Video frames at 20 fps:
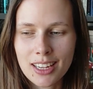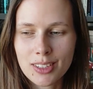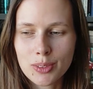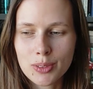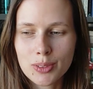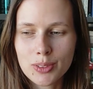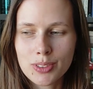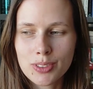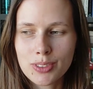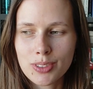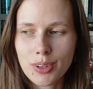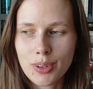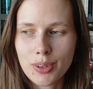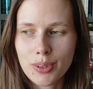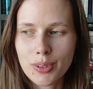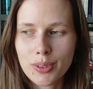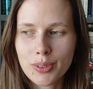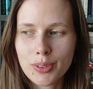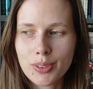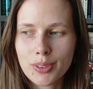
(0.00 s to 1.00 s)
and
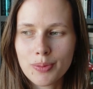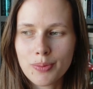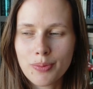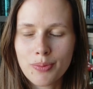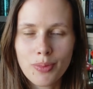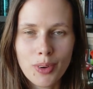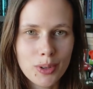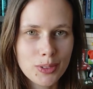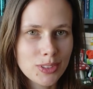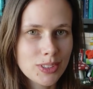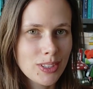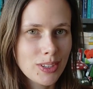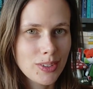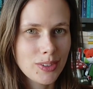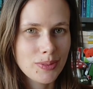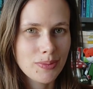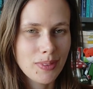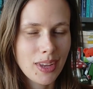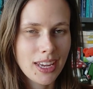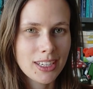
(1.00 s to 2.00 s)
also most
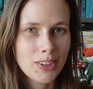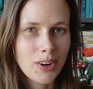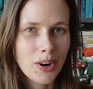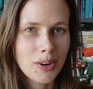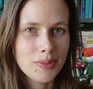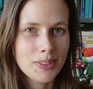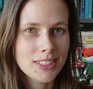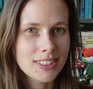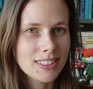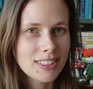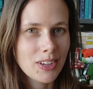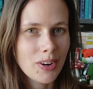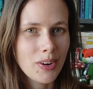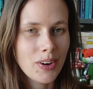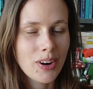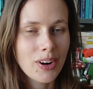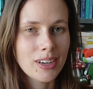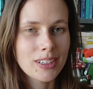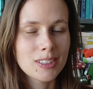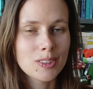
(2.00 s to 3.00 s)
of my garments
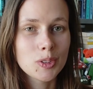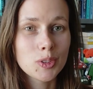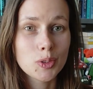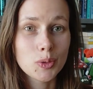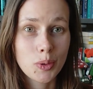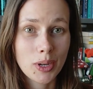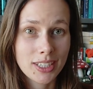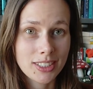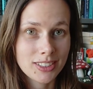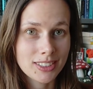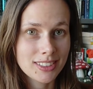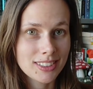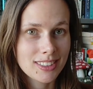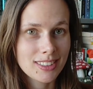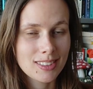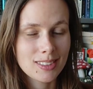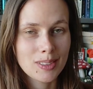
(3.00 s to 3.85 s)
are sweaters.